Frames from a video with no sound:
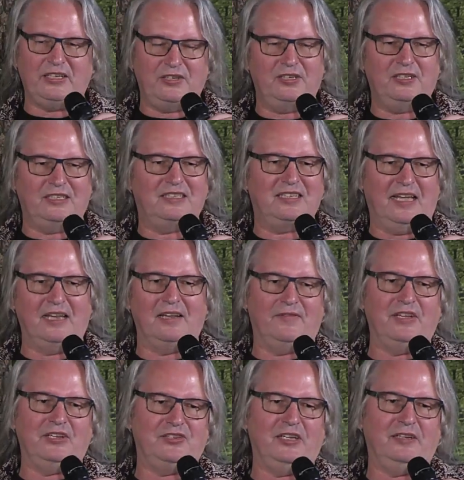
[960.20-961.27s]
good
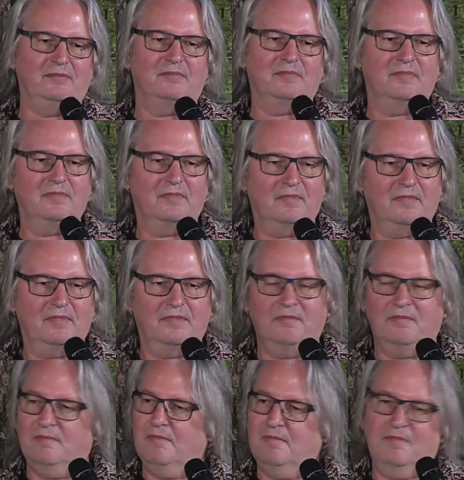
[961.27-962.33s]
television,
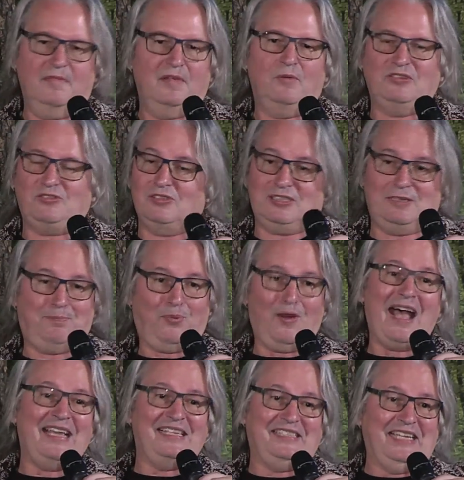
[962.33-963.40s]
which was
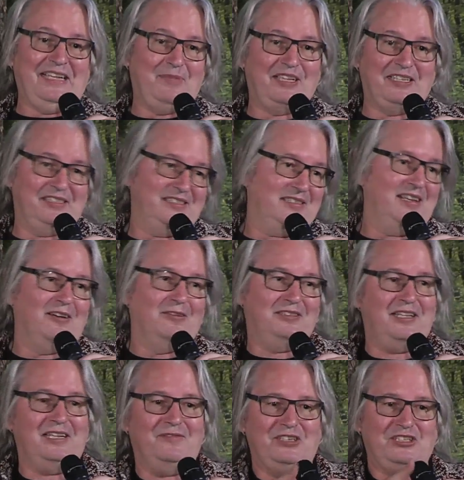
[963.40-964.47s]
surprising because,
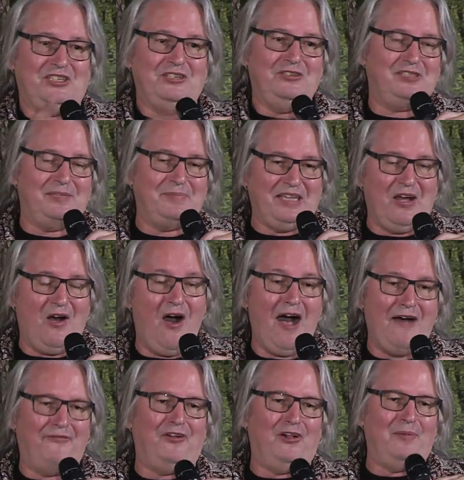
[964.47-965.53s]
television used to be
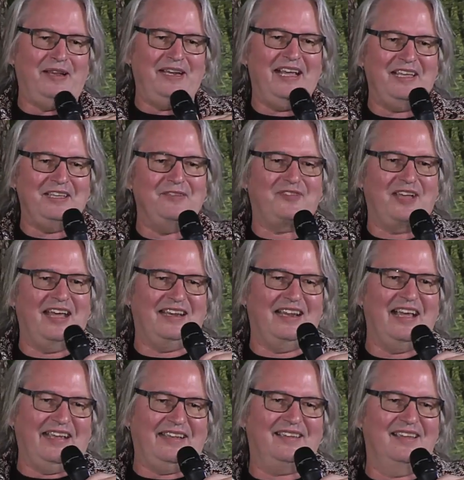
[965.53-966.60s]
awful, but now you've got
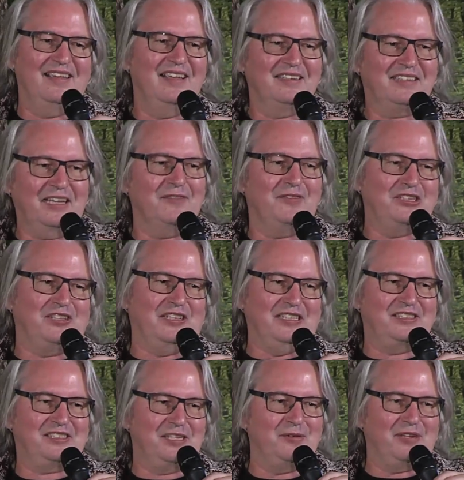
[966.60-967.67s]
like television
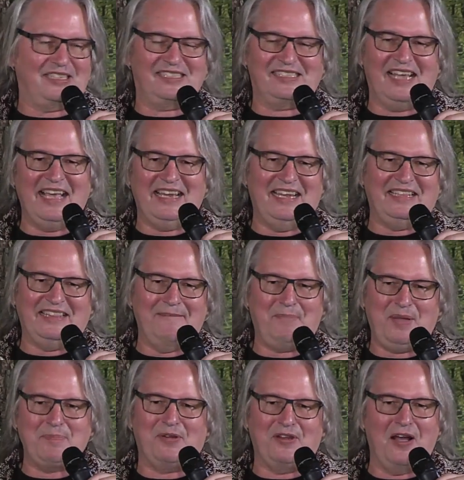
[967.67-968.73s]
that's so exciting that
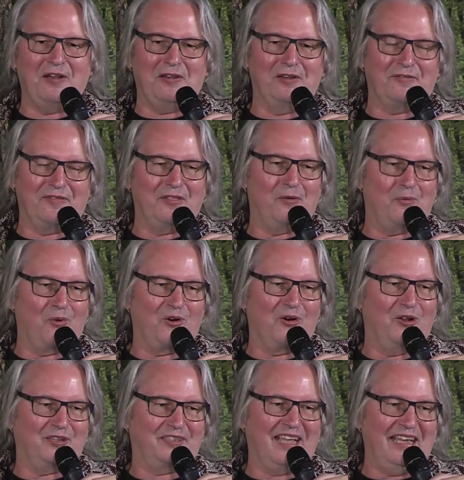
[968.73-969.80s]
people all over the
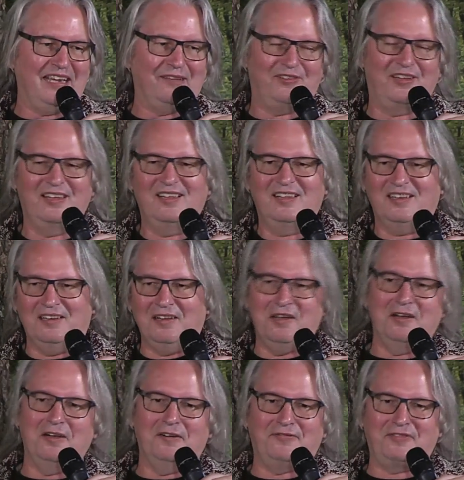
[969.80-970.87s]
world kind of
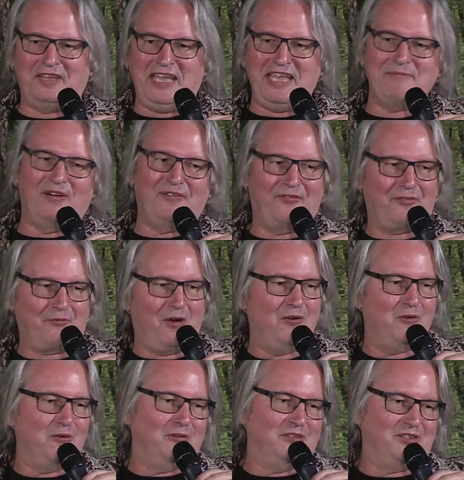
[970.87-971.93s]
love Game of
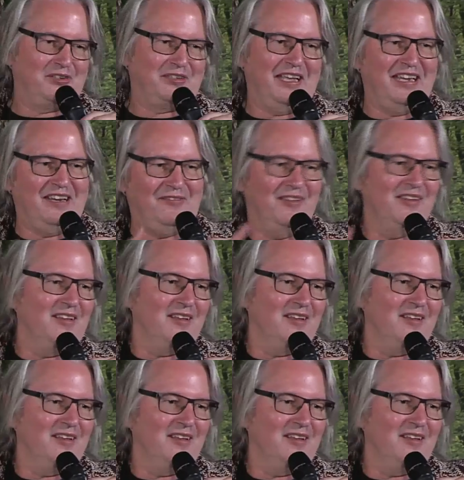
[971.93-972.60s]
Thrones or kind of